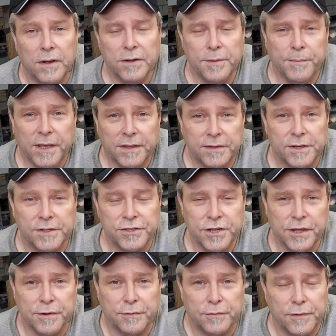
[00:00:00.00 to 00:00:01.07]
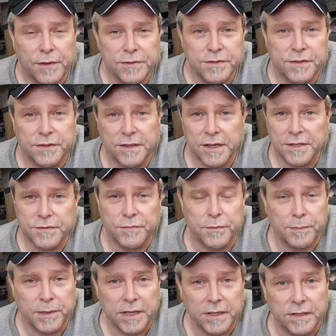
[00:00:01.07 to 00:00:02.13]
Welcome back to the channel, folks, and thanks for
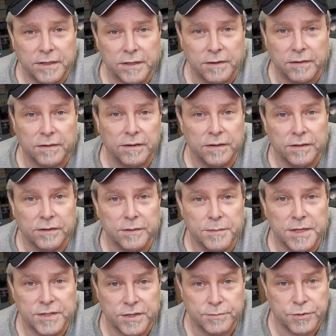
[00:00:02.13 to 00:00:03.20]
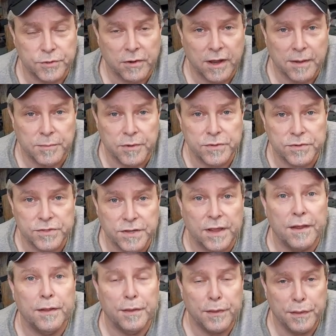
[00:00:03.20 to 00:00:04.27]
being here. And to my subscribers,
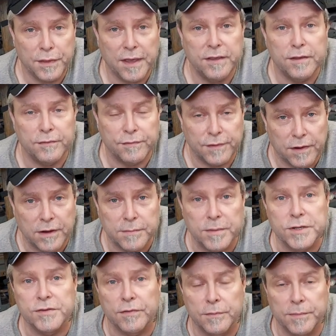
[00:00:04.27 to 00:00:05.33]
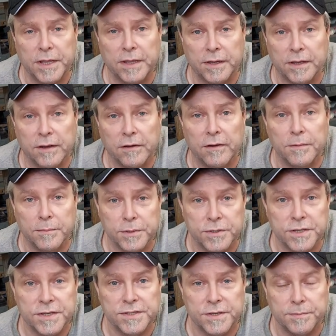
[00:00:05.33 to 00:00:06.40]
thank you very much for being here and
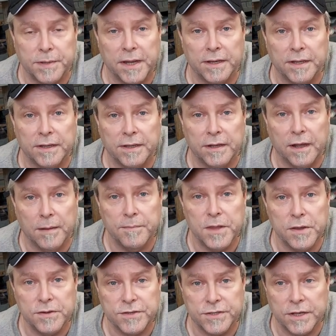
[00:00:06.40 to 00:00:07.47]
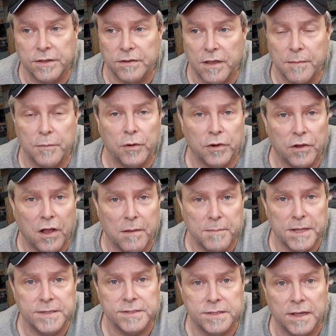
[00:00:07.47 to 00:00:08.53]
participating. I'm noticing a lot more
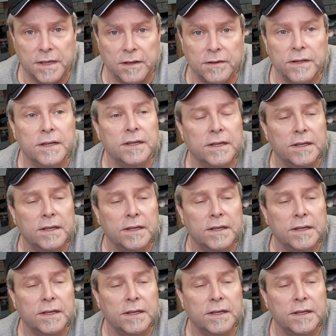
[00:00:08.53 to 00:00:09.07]
comments now.